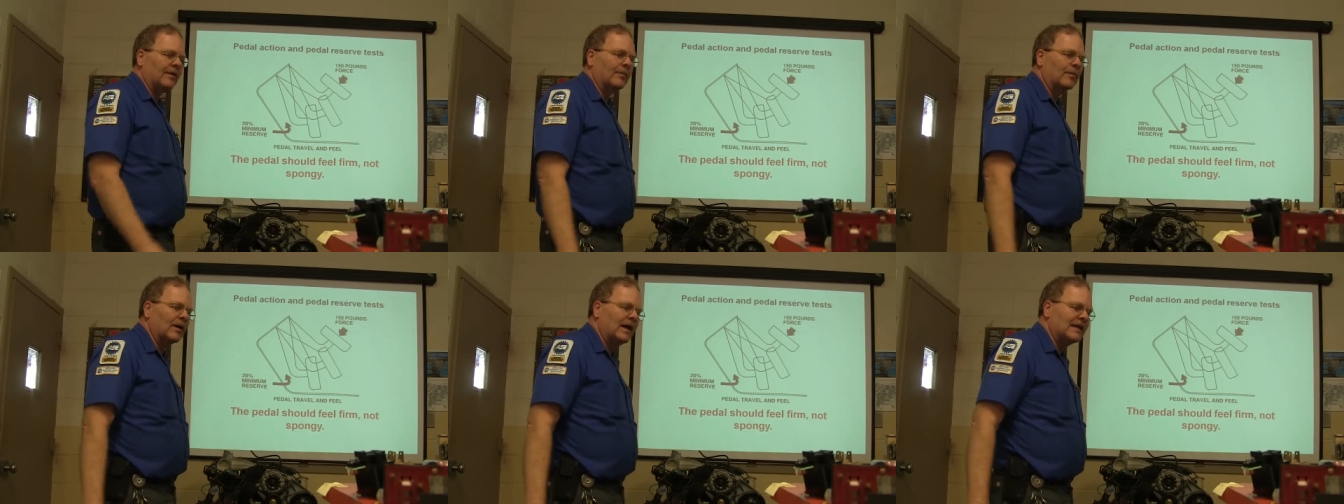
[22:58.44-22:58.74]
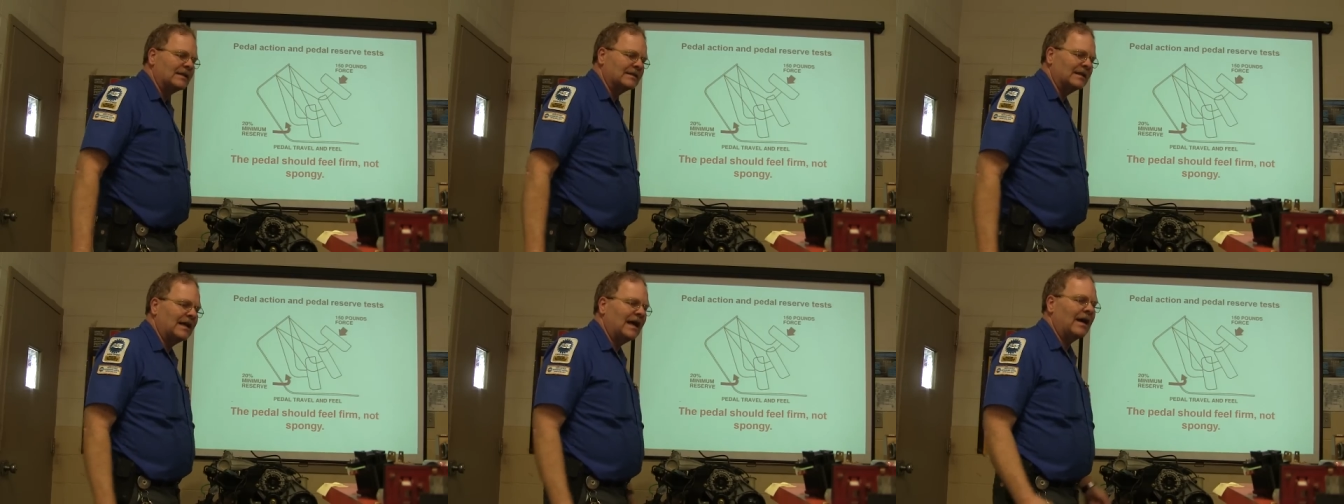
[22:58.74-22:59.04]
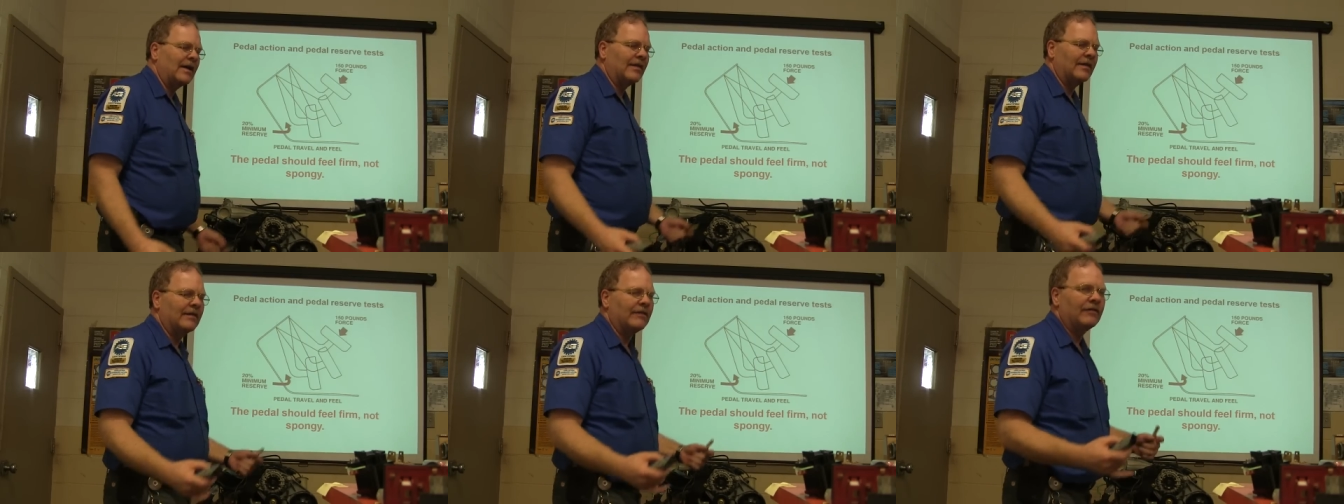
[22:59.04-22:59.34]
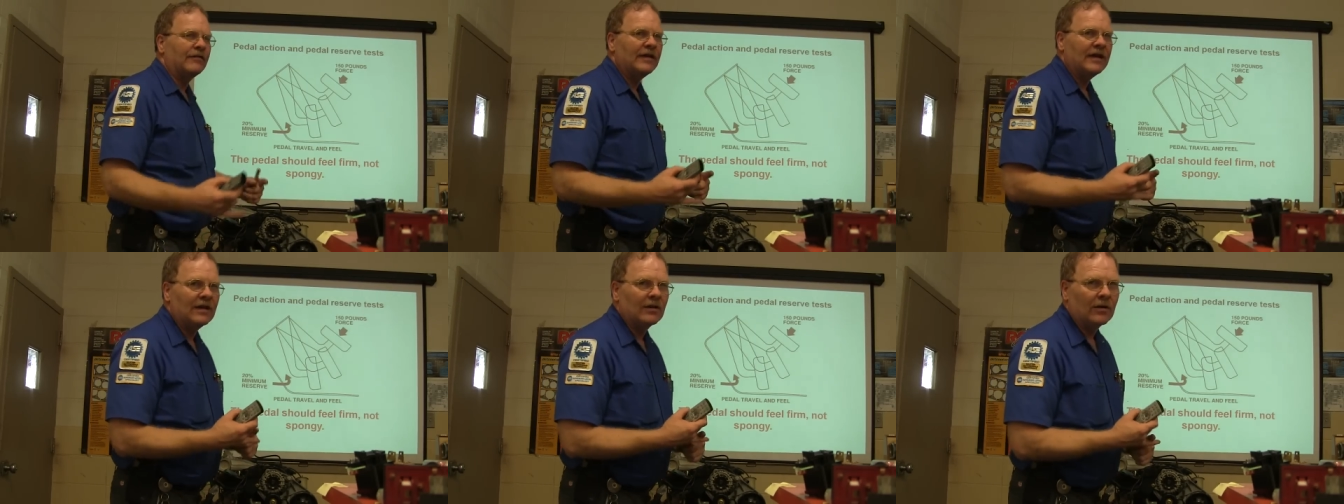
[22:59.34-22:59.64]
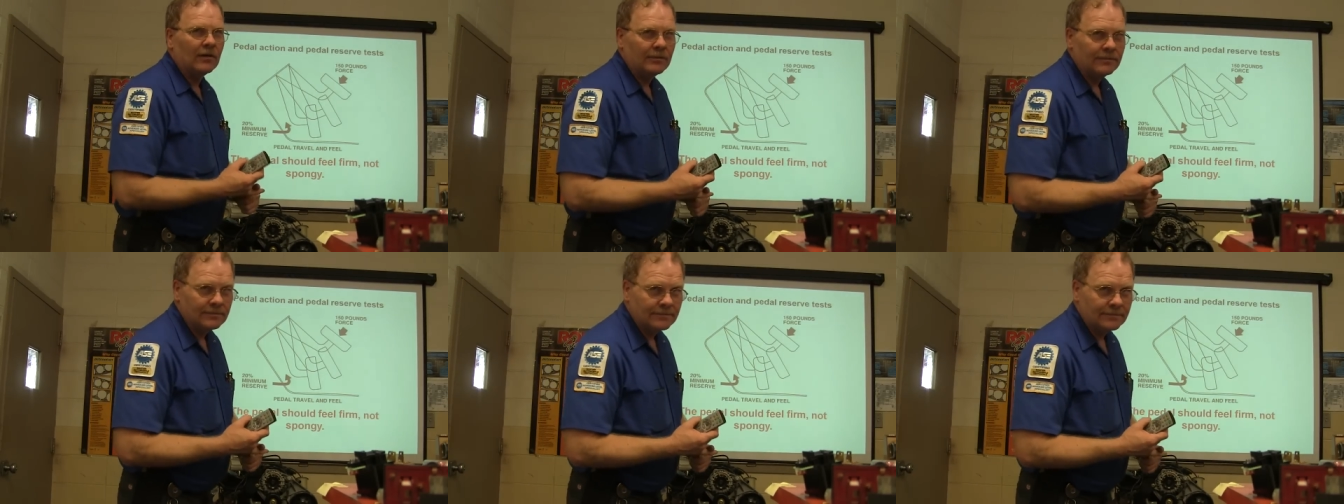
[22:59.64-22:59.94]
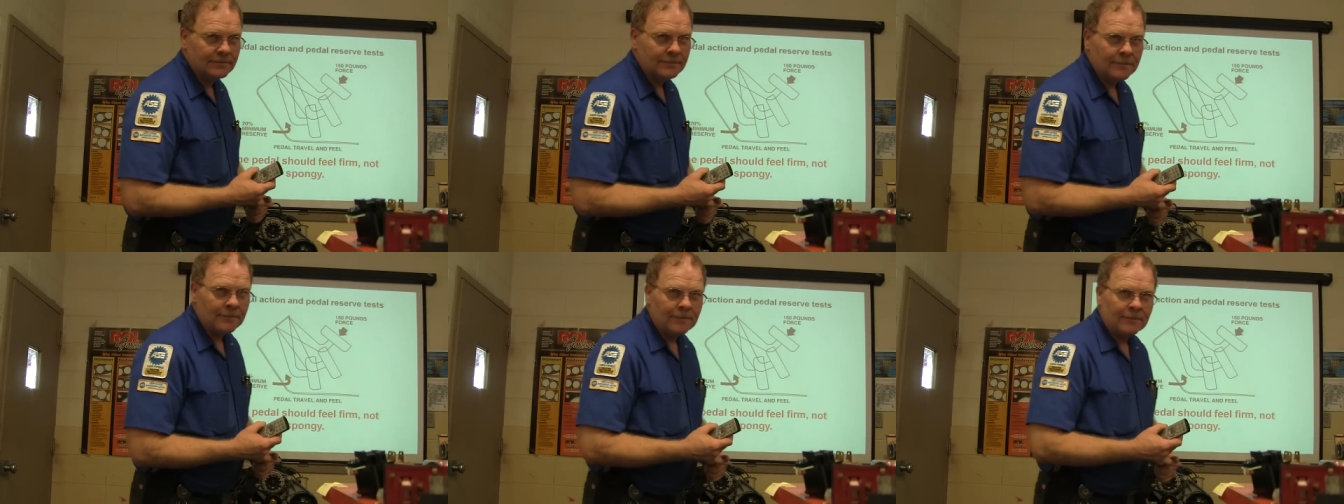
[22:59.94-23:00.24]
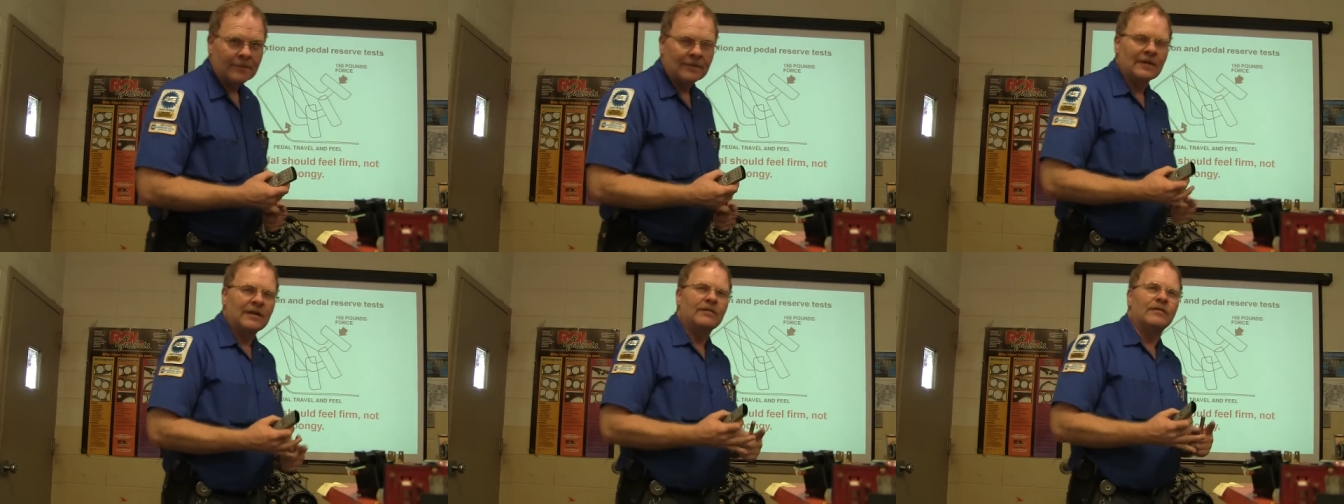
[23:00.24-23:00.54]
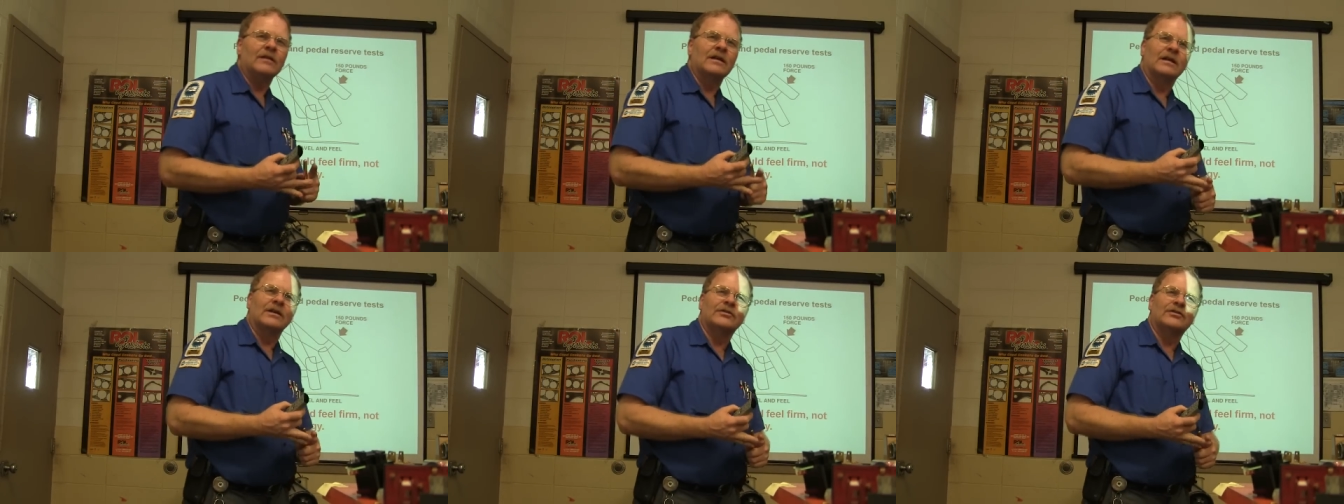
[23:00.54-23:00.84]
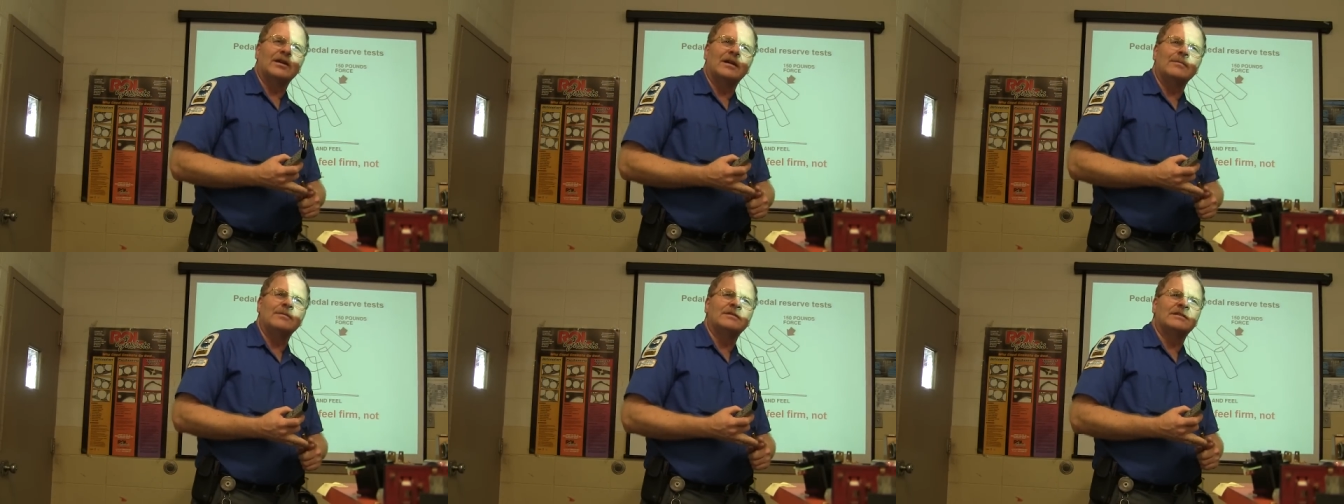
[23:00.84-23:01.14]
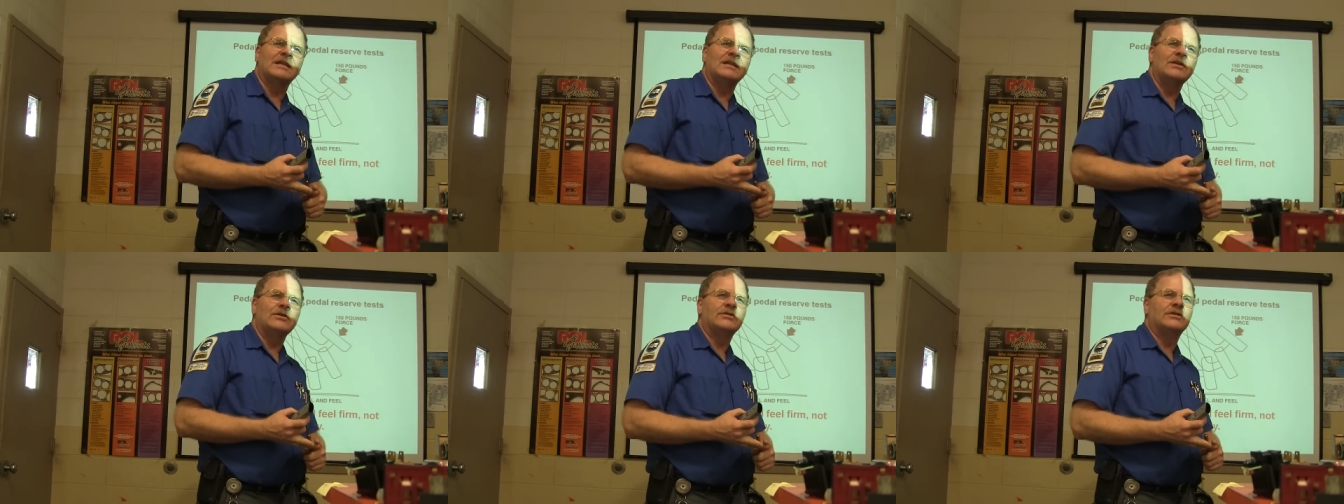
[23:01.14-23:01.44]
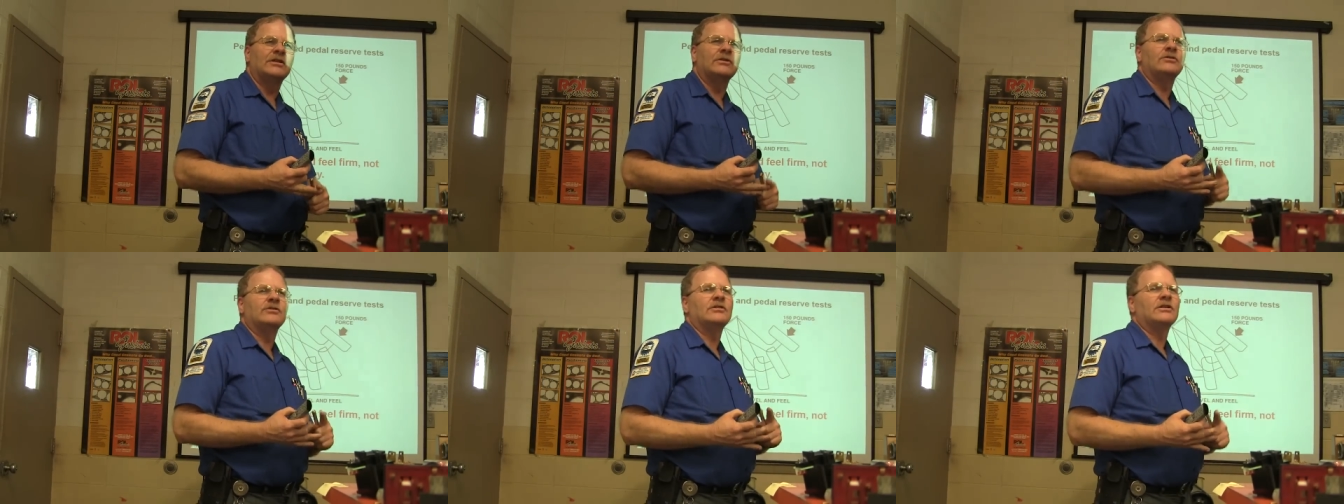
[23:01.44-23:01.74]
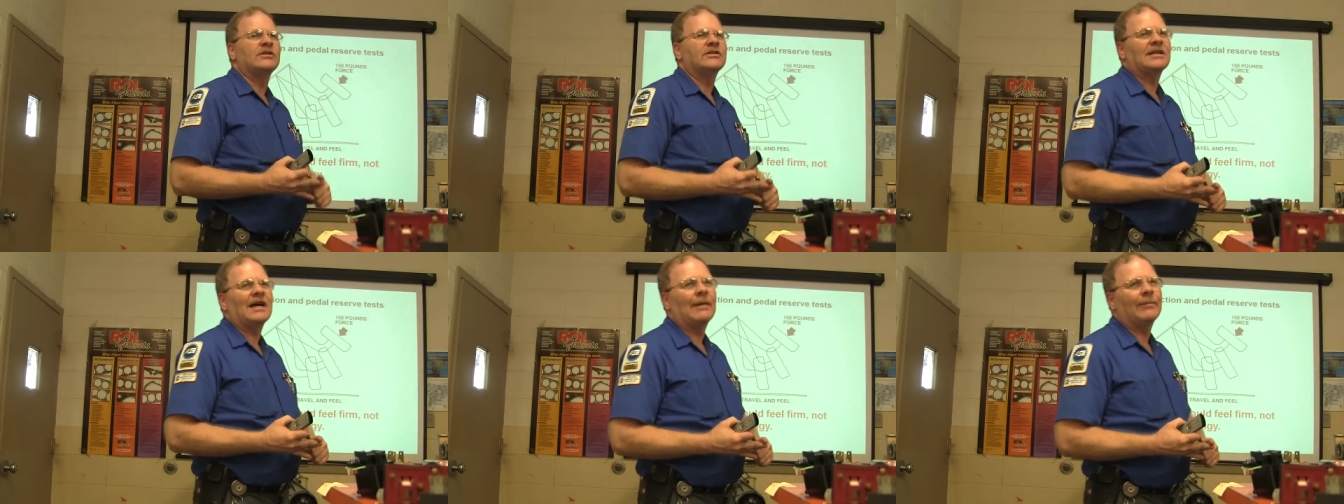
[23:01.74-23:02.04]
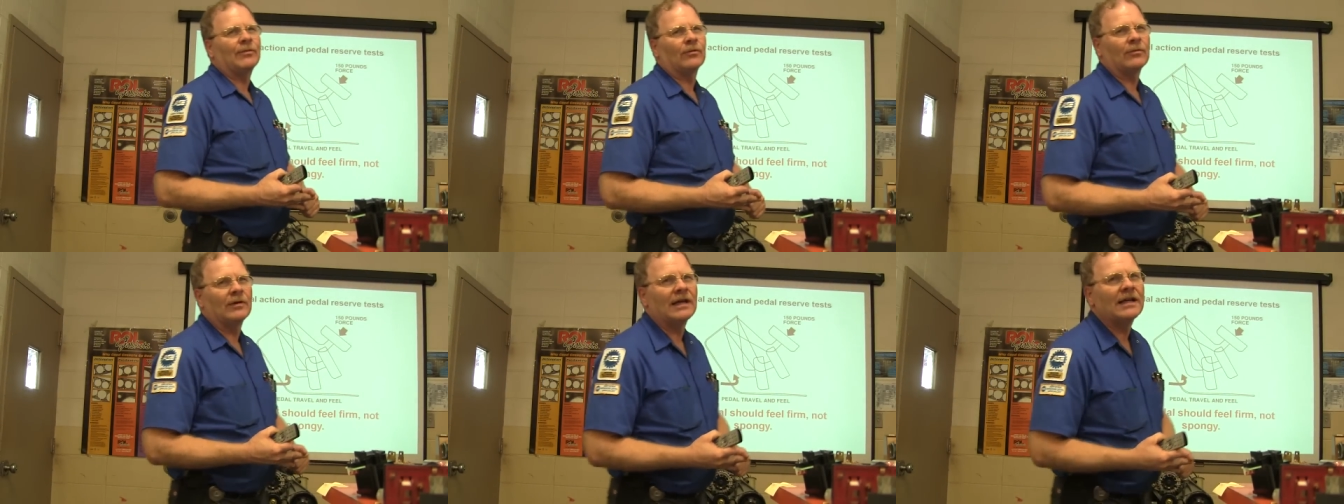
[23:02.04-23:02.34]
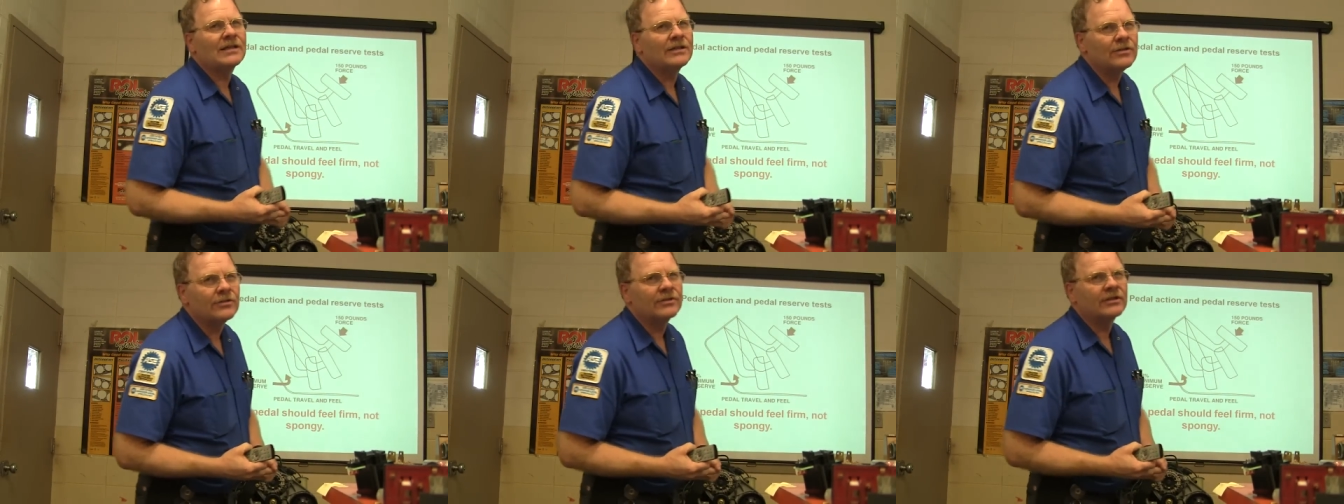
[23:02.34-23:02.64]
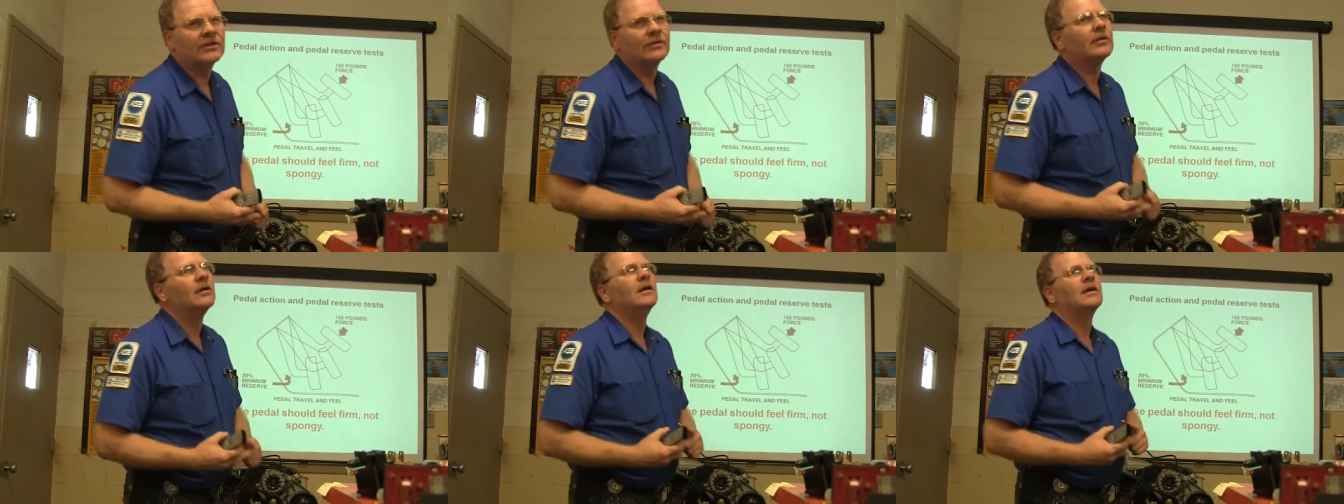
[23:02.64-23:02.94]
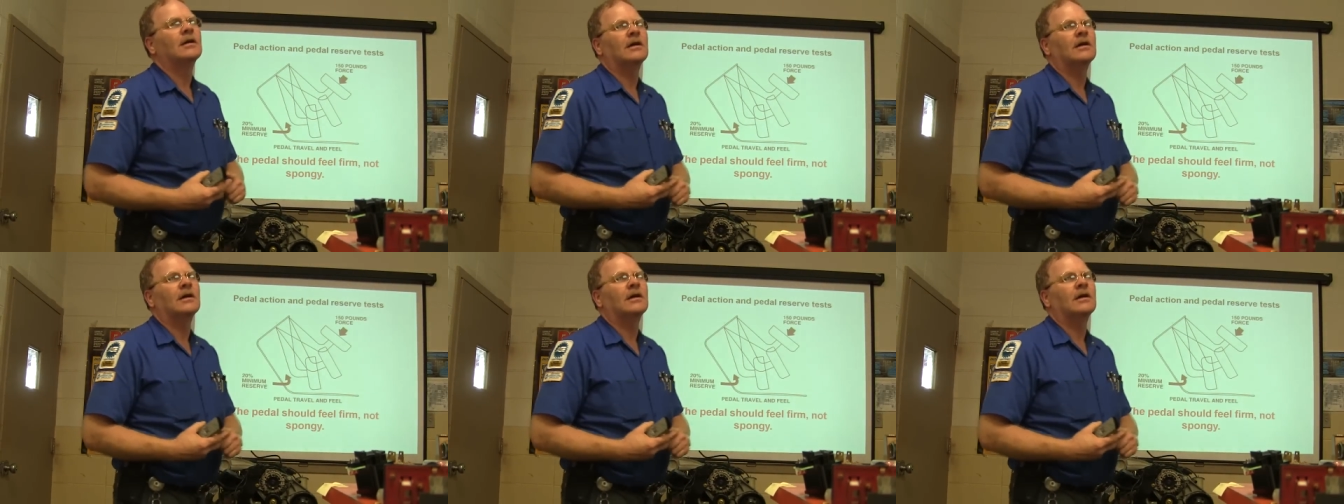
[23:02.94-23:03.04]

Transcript: their brakes, how do they feel? They feel the same as they used to? Does it stop the way it used to?